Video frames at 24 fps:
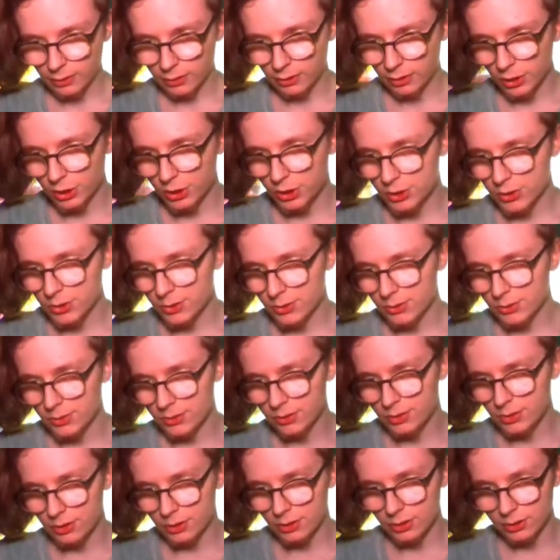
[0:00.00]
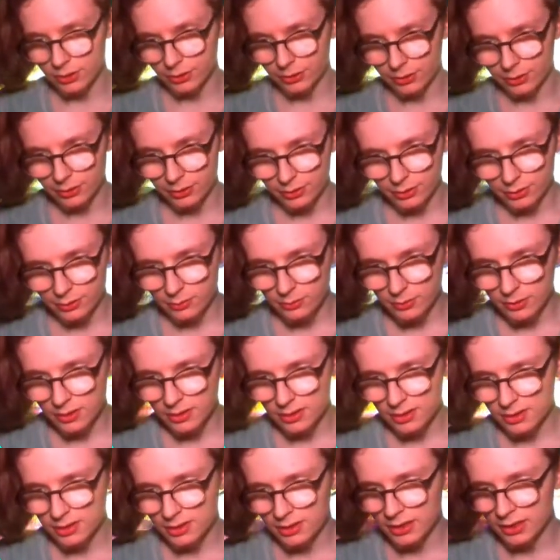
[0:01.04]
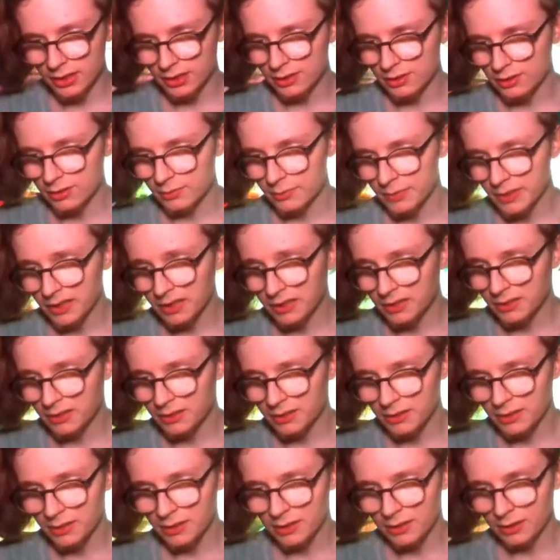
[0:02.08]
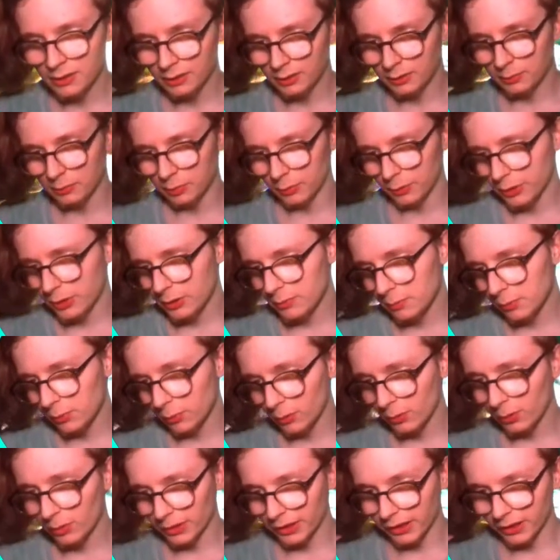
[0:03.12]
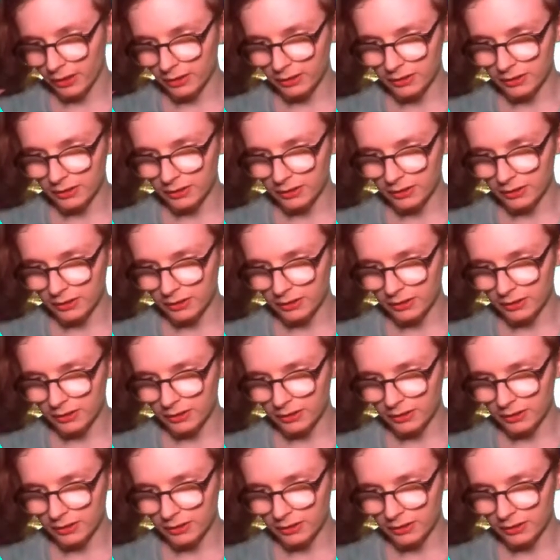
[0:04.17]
Are you sure you want to sit next to me? I'm pretty boring.